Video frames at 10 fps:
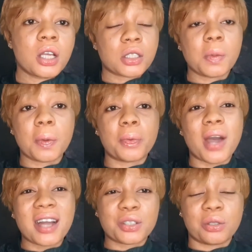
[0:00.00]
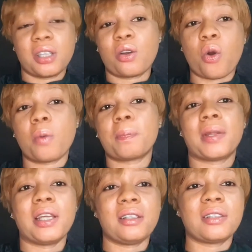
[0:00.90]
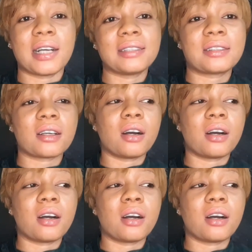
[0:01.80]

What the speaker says: some people actually complain that